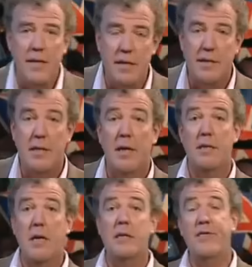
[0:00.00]
1939
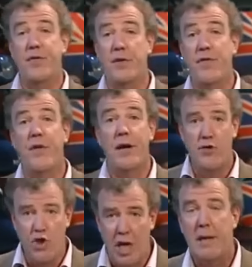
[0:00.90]
to
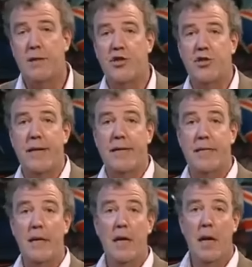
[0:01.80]
1945, Jutland
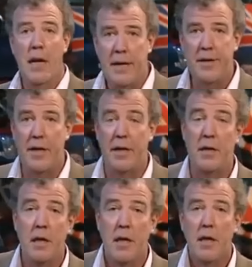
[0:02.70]
Street,
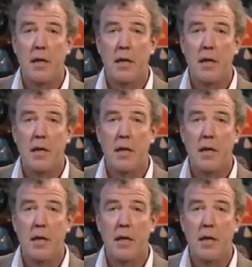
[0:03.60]
London,